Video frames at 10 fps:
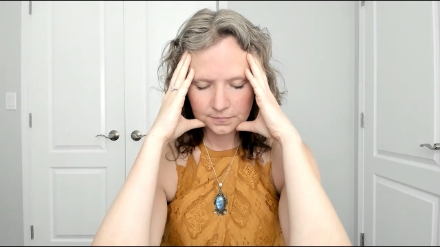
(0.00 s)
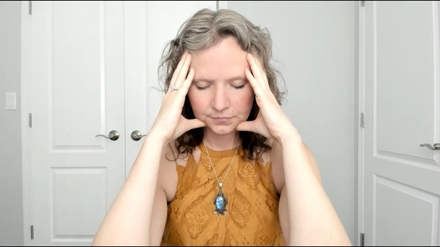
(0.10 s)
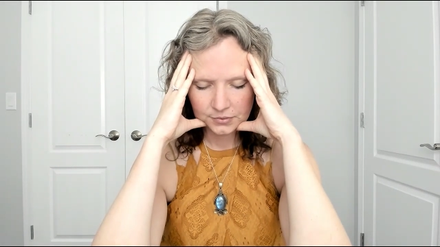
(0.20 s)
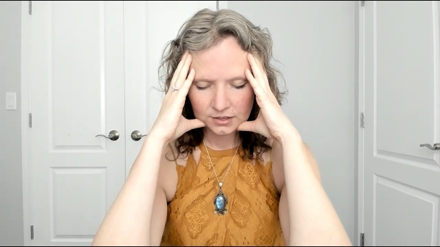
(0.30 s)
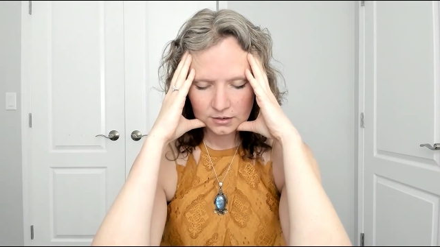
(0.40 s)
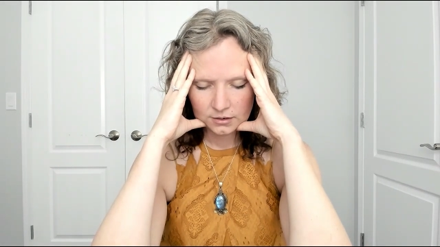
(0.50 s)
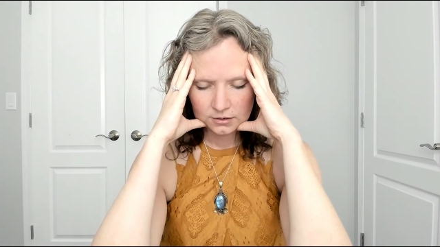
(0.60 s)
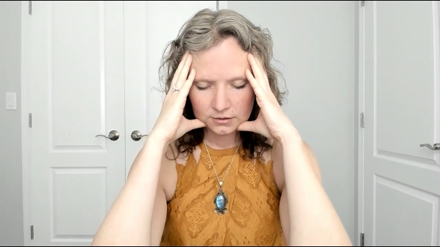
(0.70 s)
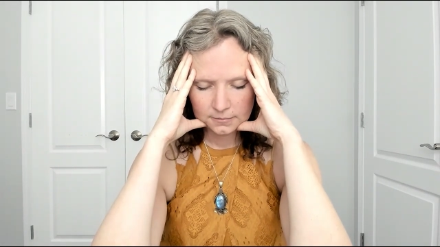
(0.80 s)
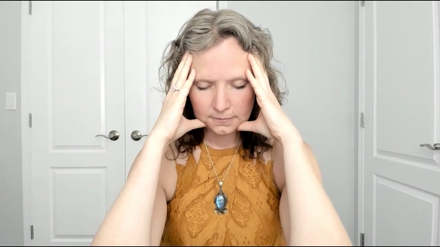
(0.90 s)

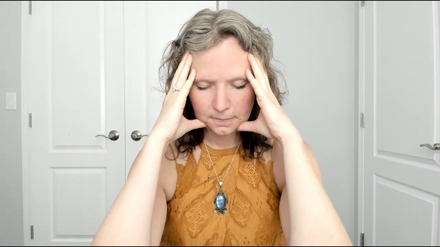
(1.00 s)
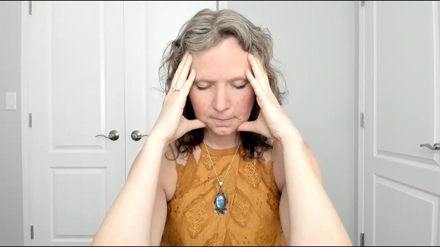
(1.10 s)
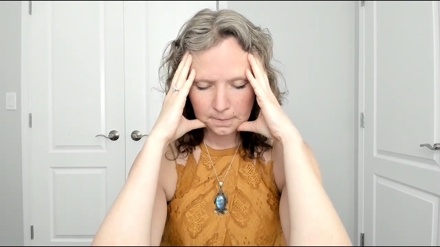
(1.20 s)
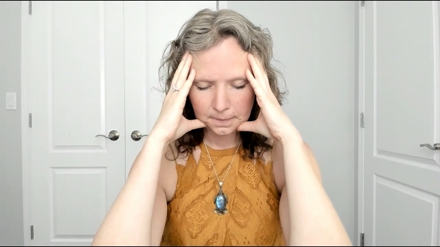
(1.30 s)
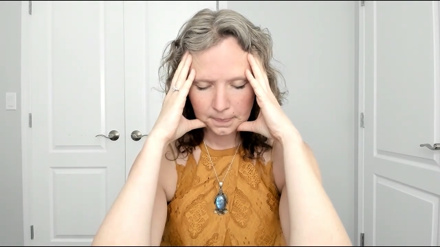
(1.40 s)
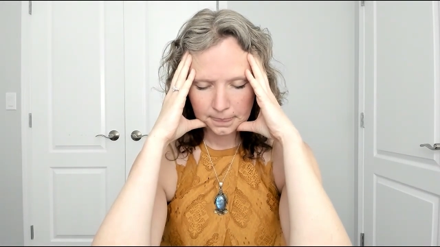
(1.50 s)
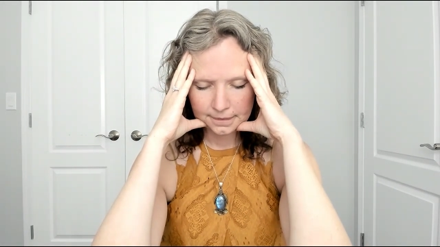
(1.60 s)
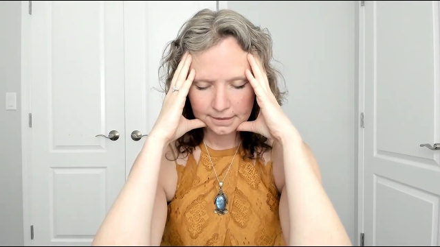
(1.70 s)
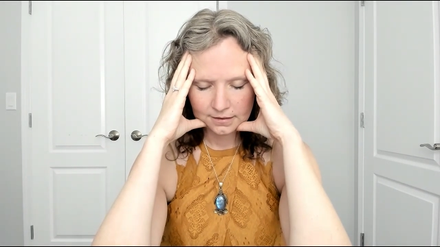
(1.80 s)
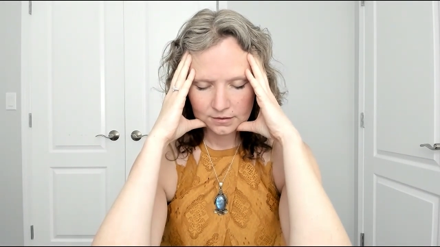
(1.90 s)

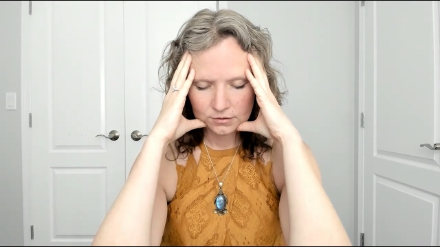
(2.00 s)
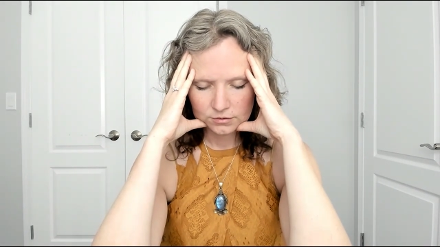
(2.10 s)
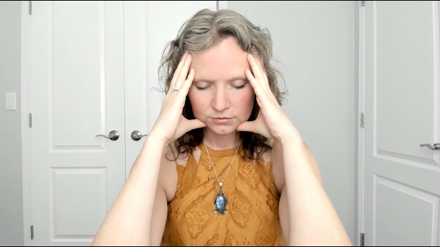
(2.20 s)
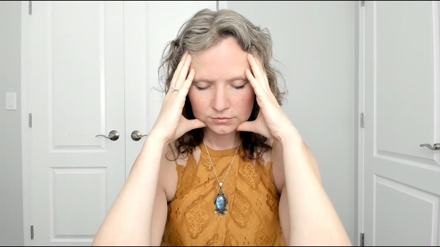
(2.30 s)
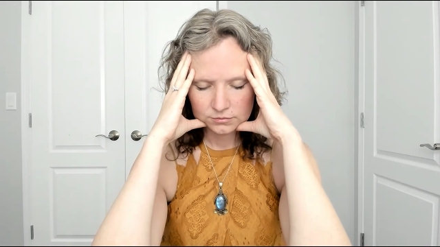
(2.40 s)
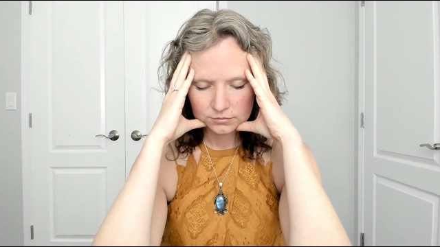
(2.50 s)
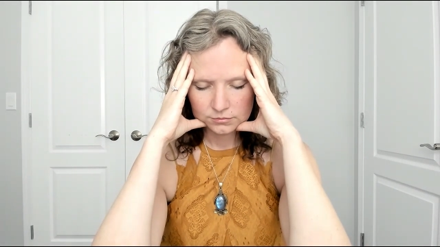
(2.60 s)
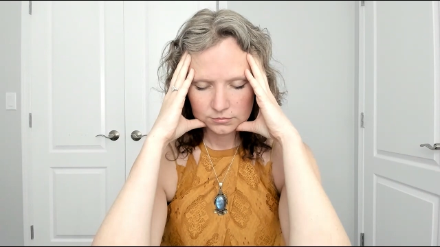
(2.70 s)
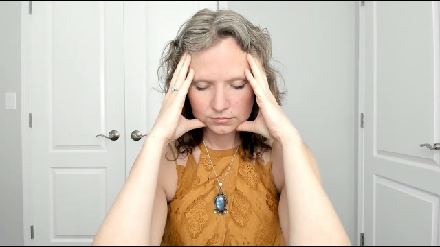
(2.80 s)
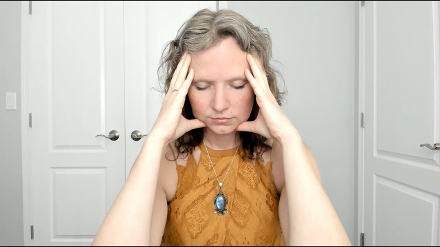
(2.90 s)

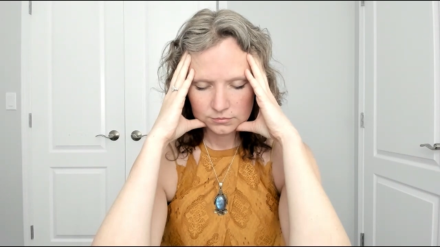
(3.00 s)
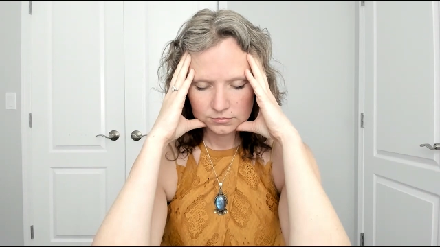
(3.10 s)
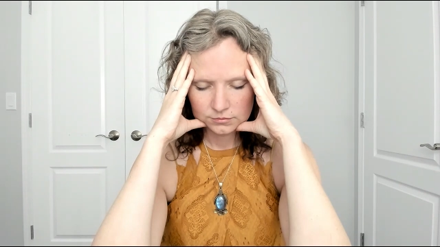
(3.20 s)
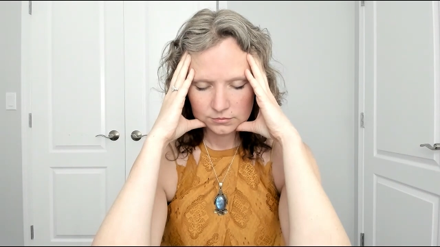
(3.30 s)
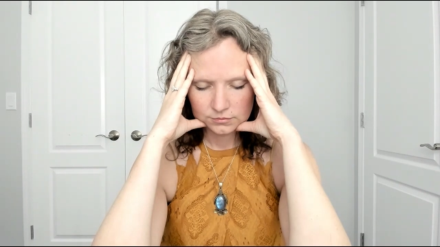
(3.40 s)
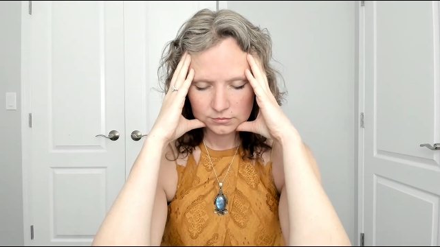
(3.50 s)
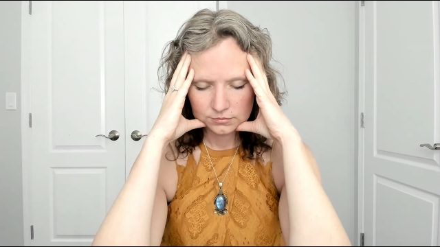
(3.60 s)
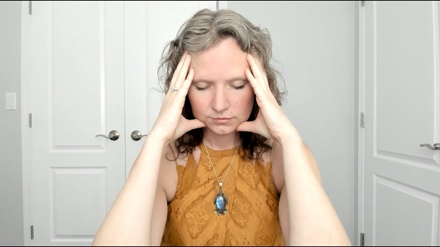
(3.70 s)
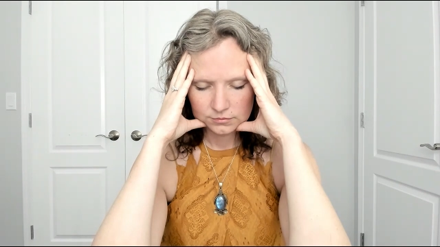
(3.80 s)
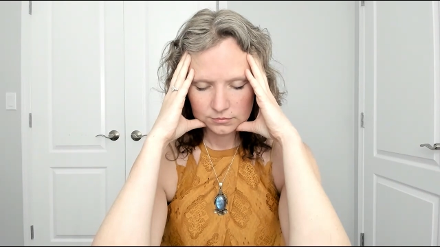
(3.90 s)

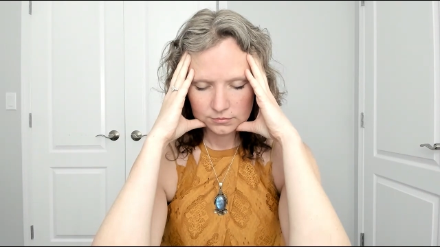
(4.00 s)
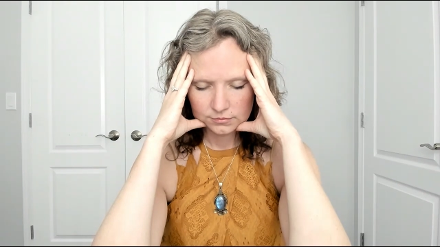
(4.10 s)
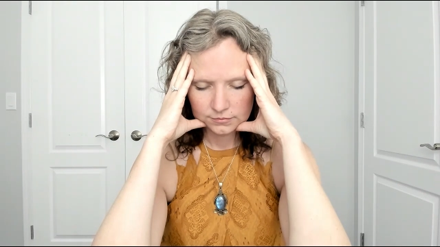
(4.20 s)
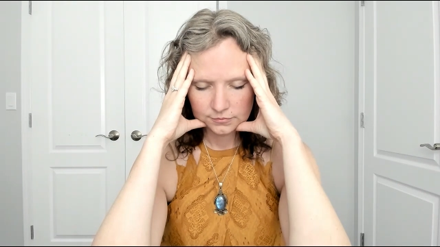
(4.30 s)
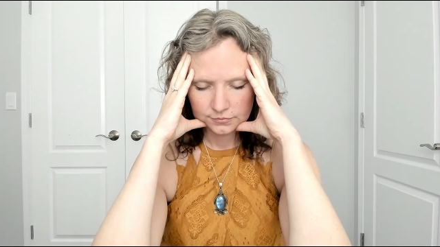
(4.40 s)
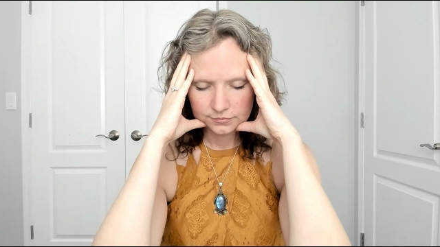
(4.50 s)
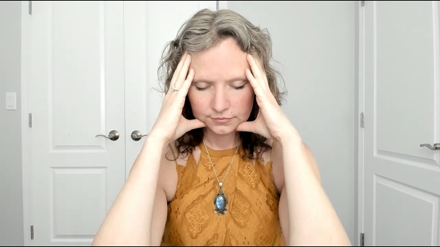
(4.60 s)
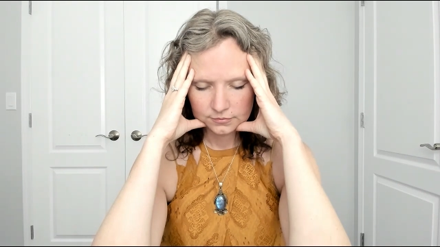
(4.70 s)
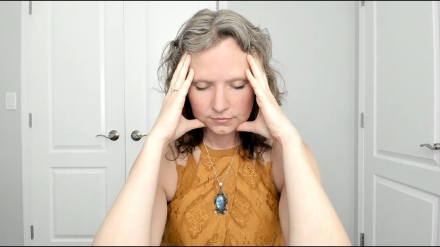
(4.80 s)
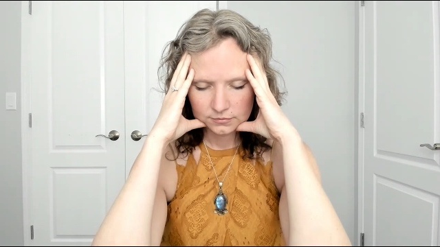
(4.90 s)

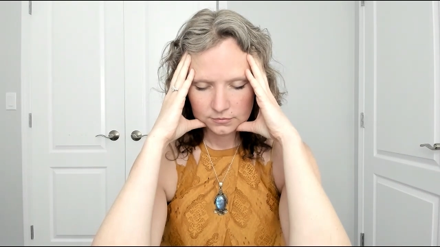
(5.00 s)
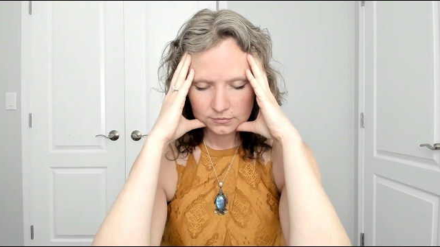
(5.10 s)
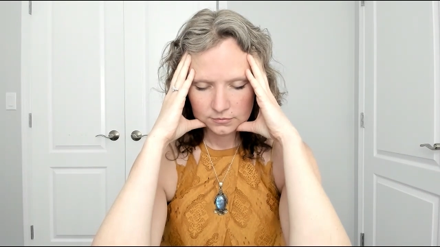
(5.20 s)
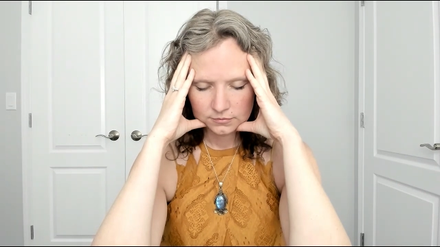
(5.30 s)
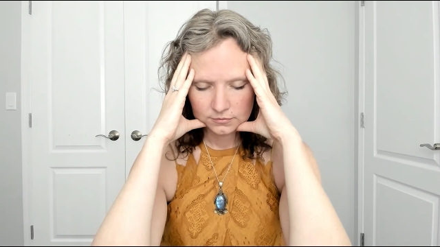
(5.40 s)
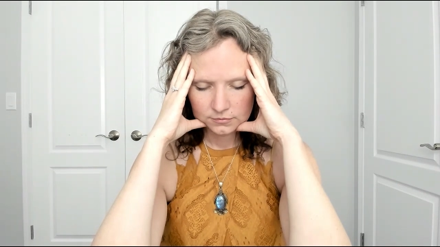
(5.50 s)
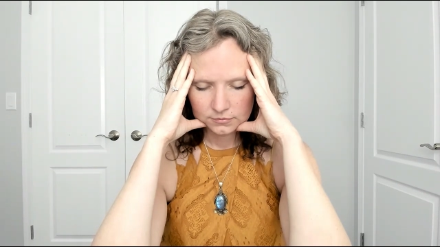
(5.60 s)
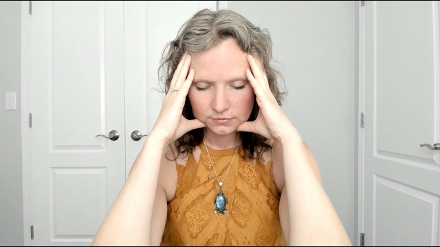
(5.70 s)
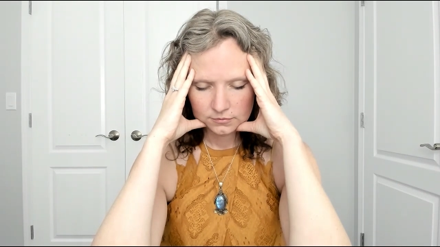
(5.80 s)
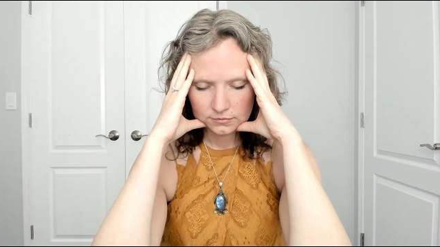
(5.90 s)

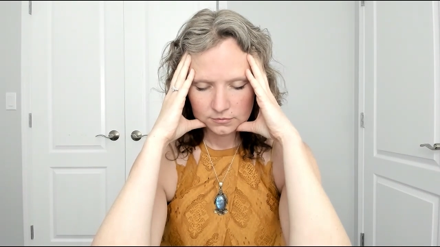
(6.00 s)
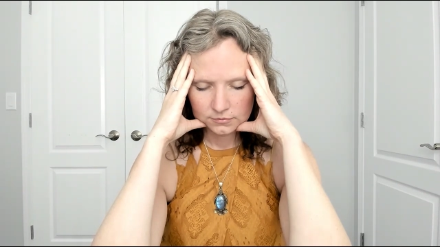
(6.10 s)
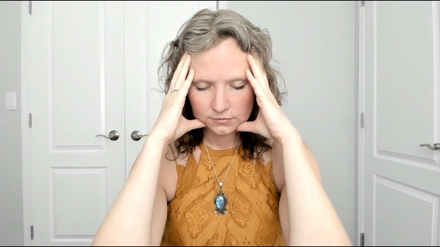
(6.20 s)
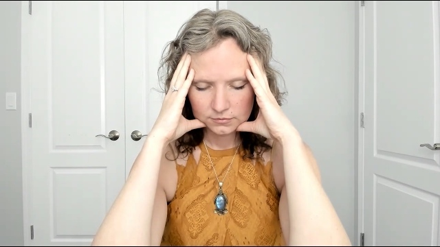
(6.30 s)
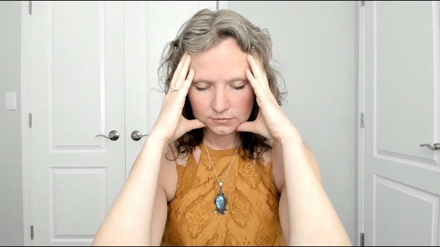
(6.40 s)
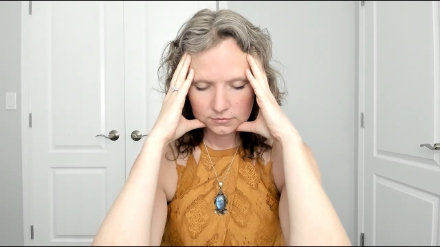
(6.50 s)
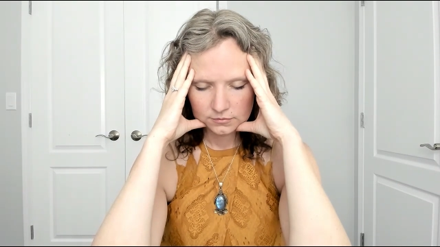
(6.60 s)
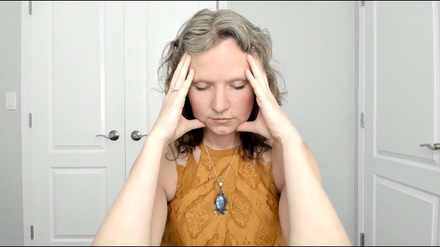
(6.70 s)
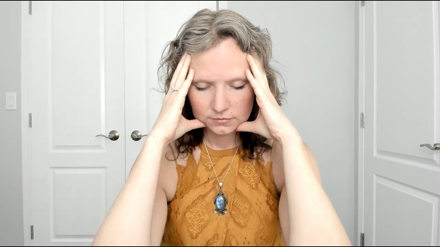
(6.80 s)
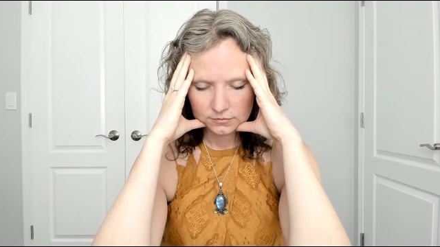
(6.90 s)

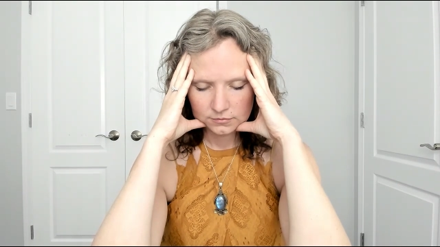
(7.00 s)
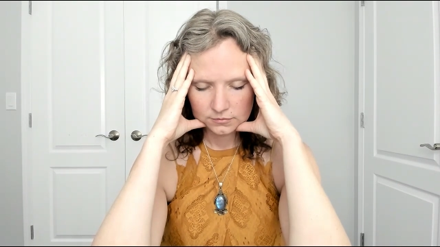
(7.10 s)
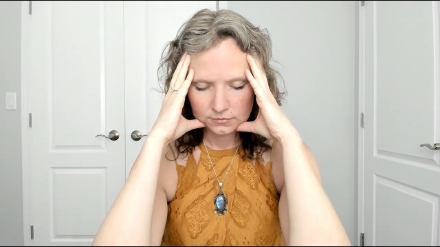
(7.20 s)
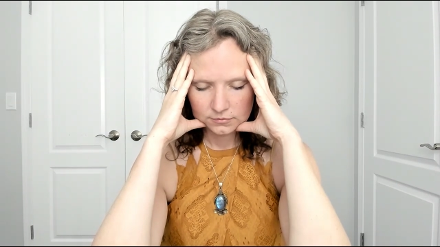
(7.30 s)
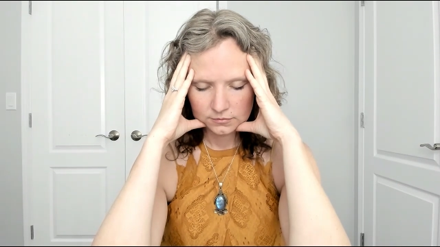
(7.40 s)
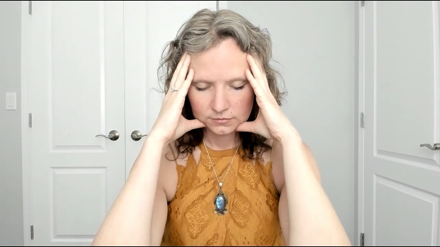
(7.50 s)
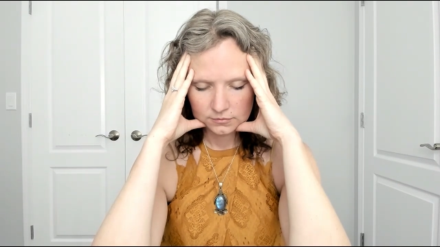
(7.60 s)
No one is speaking in this clip.